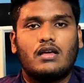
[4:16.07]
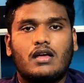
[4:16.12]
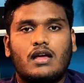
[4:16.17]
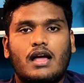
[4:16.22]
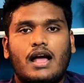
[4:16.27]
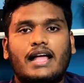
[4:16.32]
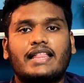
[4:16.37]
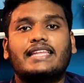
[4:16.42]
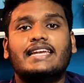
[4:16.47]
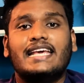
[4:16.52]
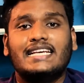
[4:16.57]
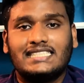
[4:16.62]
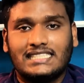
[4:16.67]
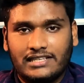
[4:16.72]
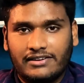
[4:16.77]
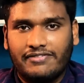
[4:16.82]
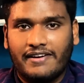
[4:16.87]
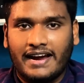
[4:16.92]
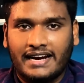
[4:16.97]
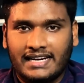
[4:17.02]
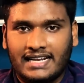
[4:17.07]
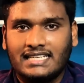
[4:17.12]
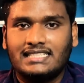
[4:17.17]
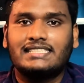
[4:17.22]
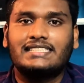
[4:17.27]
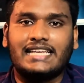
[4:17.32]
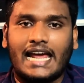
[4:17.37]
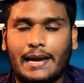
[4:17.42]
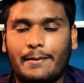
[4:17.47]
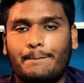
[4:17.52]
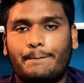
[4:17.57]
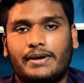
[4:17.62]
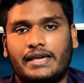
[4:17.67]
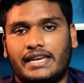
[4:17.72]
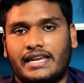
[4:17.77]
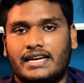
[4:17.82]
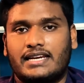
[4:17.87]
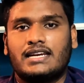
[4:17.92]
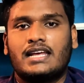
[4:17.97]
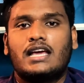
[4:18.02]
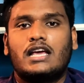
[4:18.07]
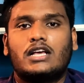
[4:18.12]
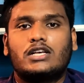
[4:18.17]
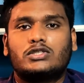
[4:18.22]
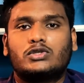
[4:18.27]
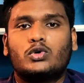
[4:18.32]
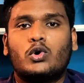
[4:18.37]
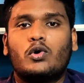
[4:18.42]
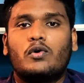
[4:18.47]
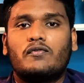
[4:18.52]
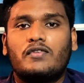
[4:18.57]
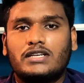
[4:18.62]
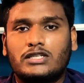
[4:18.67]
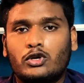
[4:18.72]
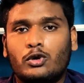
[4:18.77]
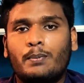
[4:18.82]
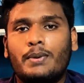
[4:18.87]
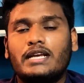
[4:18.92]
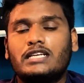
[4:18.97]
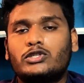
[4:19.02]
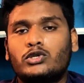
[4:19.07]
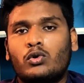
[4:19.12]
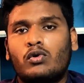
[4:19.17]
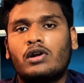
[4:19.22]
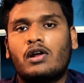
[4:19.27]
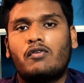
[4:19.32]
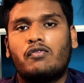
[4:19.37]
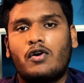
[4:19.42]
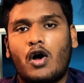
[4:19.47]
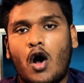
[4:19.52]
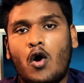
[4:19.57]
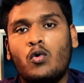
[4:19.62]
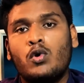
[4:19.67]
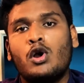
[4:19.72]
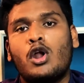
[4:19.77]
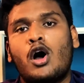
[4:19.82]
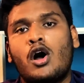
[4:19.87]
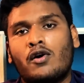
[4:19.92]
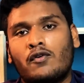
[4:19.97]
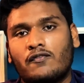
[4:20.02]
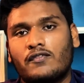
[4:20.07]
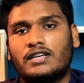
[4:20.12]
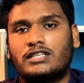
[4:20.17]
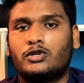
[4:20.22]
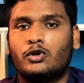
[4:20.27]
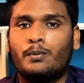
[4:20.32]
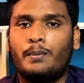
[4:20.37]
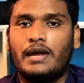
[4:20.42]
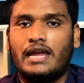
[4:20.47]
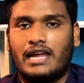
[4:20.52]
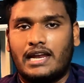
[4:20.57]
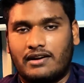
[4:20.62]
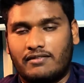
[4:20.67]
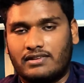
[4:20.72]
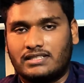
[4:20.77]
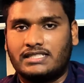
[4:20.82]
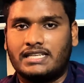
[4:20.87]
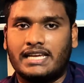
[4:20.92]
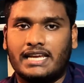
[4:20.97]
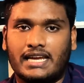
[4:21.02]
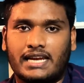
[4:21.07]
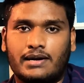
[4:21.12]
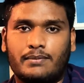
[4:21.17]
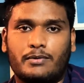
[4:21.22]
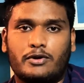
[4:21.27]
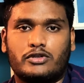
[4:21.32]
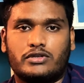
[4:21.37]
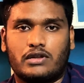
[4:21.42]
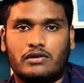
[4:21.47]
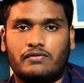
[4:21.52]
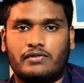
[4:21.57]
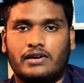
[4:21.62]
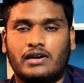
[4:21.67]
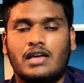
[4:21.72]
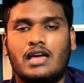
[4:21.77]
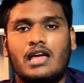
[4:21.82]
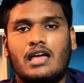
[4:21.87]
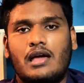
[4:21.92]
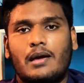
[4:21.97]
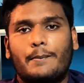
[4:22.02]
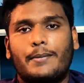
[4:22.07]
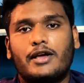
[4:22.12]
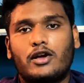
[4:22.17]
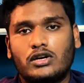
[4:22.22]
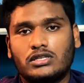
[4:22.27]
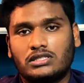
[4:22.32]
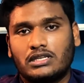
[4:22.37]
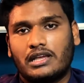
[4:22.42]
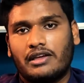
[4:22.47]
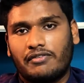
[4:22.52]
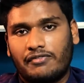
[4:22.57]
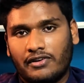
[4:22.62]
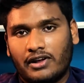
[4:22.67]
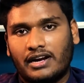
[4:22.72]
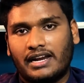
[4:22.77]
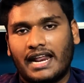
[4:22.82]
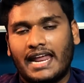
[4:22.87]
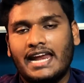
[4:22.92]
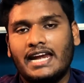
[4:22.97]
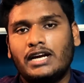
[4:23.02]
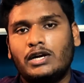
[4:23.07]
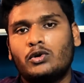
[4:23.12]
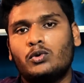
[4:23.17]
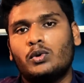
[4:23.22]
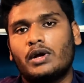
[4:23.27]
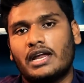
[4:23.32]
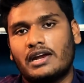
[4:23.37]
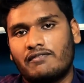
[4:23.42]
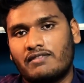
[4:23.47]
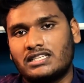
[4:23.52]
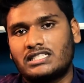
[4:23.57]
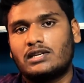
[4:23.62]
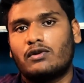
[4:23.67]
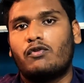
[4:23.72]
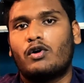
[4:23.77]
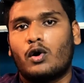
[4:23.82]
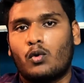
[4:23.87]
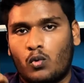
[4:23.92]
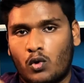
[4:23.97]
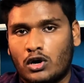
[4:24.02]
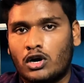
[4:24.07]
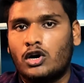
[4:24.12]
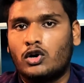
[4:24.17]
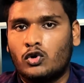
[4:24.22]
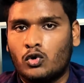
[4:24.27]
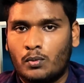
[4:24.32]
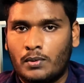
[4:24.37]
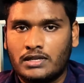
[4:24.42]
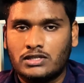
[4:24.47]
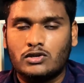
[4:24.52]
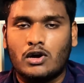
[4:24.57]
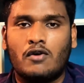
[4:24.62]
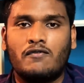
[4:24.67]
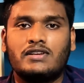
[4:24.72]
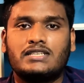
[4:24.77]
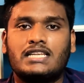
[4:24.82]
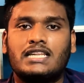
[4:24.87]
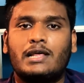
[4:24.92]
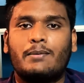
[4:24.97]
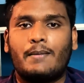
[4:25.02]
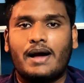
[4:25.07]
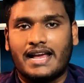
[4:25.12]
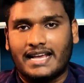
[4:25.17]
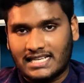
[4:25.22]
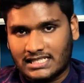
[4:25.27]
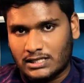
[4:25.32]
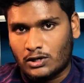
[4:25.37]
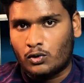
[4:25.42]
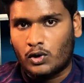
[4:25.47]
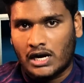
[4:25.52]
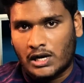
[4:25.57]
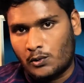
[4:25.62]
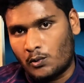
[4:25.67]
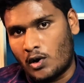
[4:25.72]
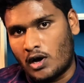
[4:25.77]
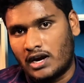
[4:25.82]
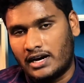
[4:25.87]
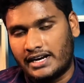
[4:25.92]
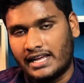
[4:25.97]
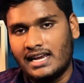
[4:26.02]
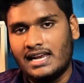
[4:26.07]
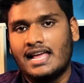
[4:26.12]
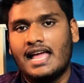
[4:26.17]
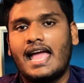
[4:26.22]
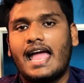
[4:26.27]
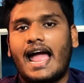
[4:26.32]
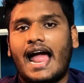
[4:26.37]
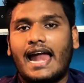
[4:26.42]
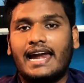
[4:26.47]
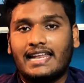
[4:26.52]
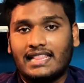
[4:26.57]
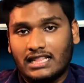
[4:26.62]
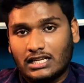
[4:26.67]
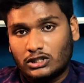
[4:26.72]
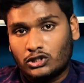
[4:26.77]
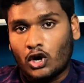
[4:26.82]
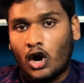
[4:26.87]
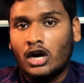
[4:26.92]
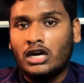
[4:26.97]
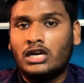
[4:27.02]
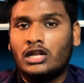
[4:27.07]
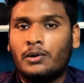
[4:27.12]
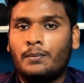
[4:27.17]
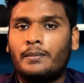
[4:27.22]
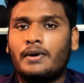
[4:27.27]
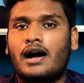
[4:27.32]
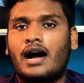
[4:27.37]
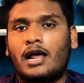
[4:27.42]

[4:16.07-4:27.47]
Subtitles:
And the next factor is time period. So we should be sure of how long we should be investing in mutual fund, because if you are trying to invest for 1 or 2 months, obviously the markets are quite volatile and in the short term